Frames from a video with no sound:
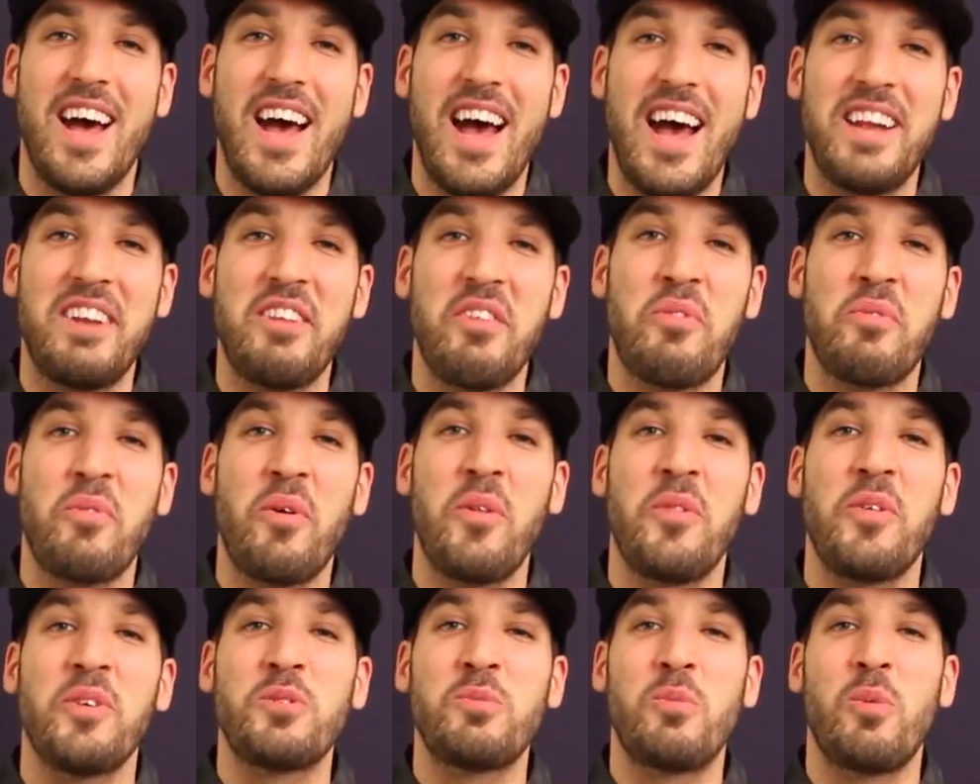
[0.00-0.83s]
I had to
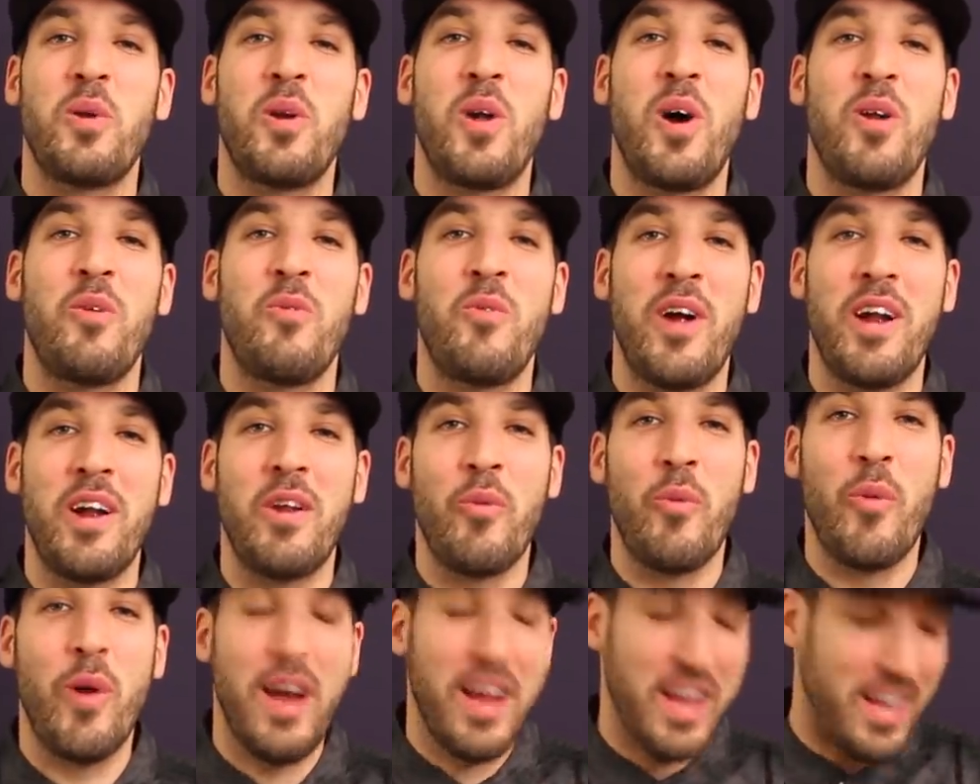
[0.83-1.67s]
throw this one on right
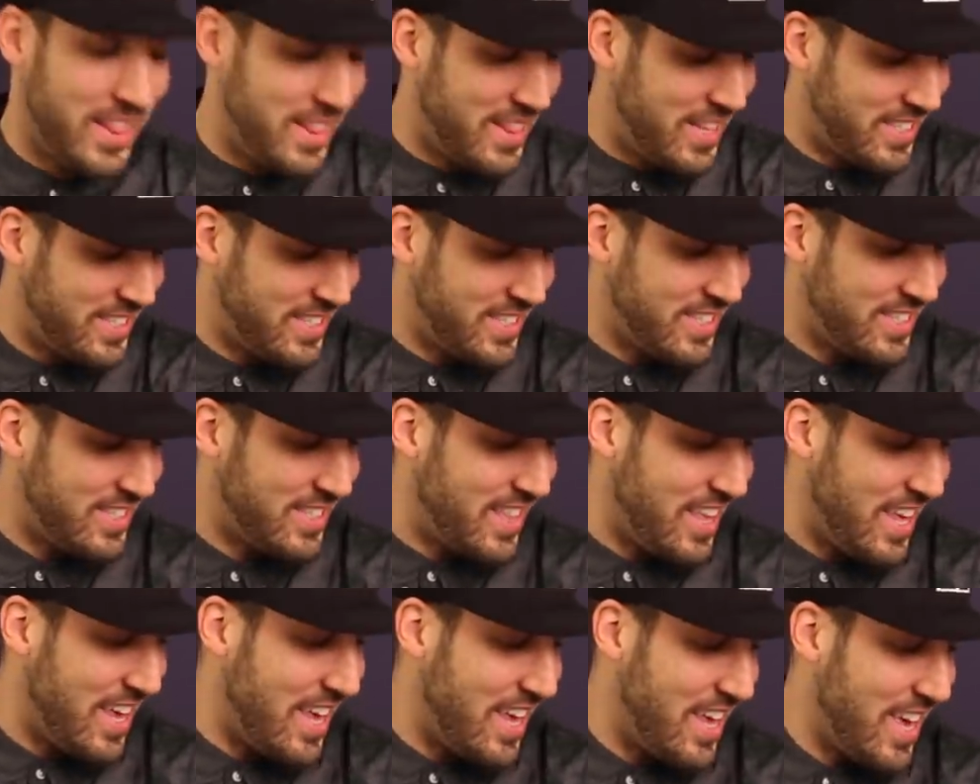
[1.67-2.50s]
away. This is
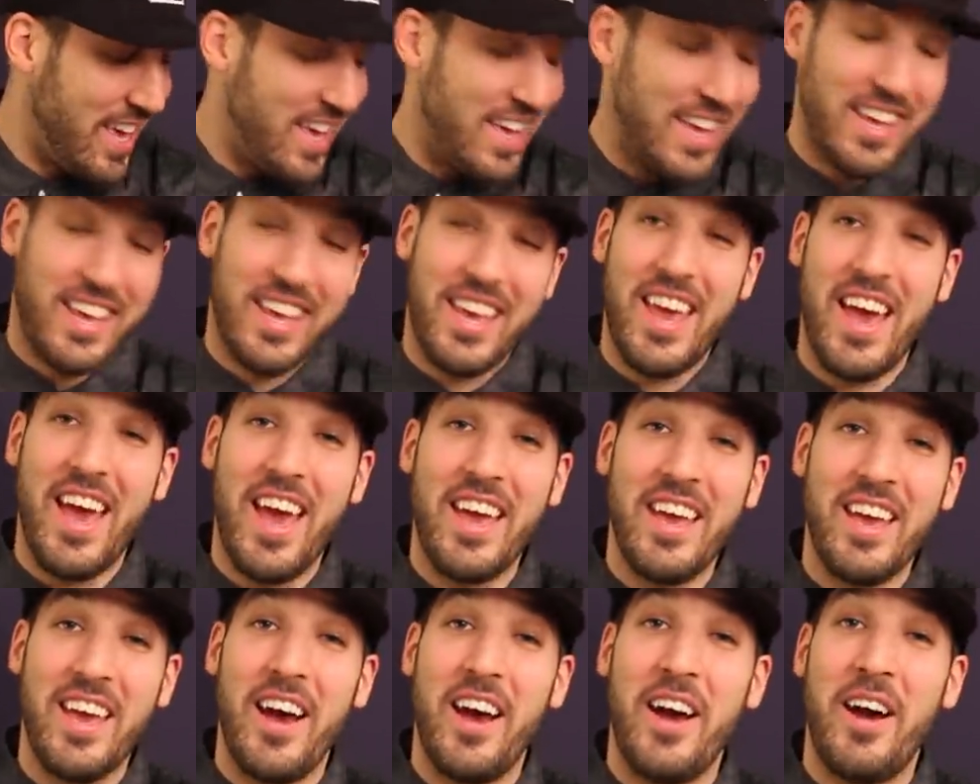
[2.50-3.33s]
the
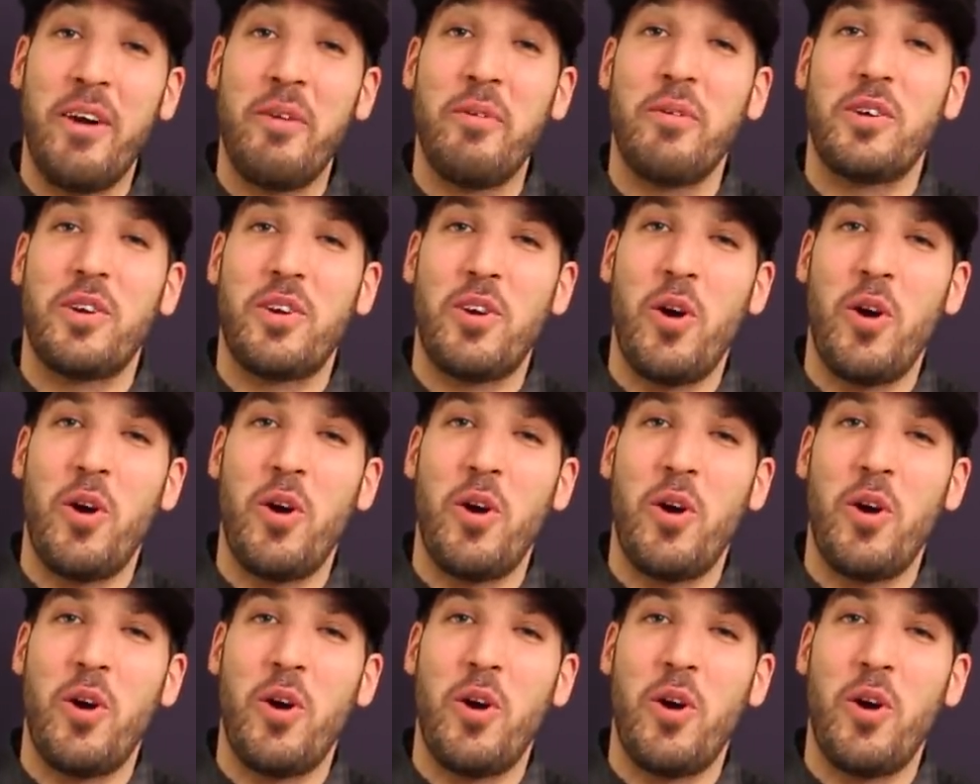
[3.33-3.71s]
Kao